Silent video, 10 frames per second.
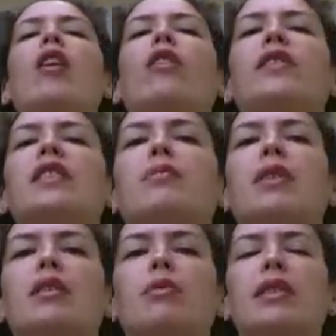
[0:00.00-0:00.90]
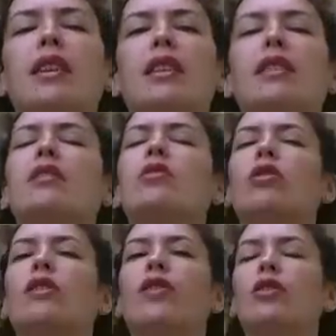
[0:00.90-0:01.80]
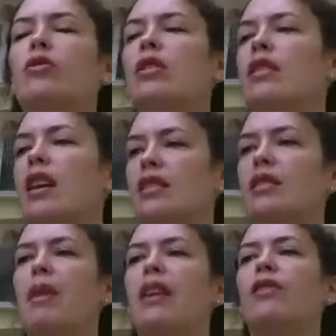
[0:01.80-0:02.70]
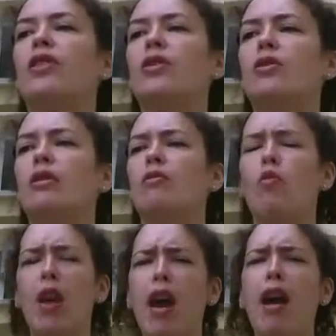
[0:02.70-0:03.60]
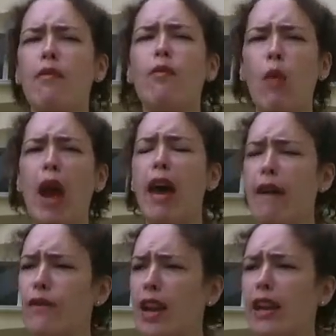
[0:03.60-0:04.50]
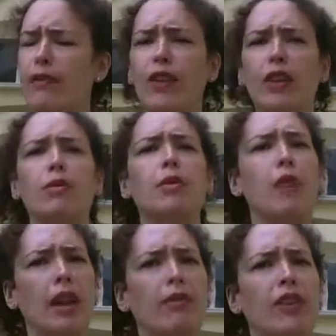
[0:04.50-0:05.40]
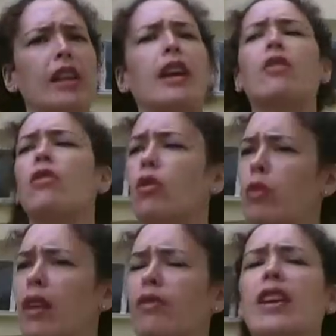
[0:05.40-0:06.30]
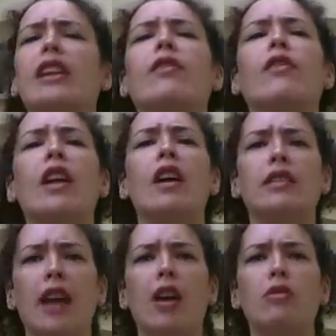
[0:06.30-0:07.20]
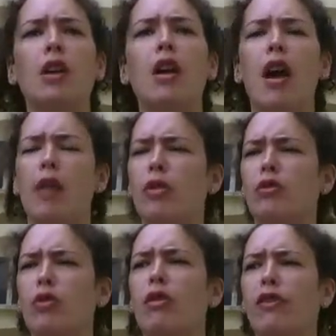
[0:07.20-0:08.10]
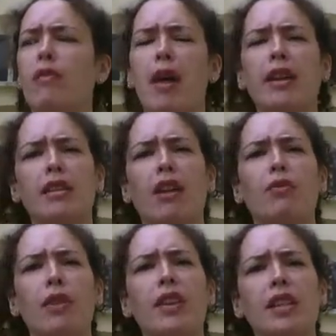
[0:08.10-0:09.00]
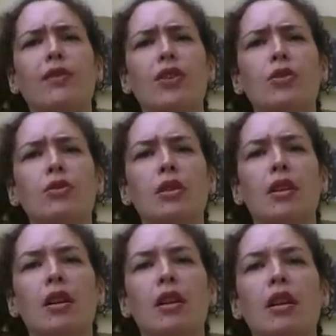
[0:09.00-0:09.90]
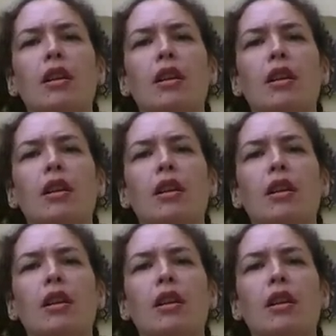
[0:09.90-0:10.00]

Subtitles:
Quite often it's because we see this as good food and that as bad food. And when I'm feeling fed up and when I'm feeling angry or when I'm feeling down, I'm going to comfort myself with this food.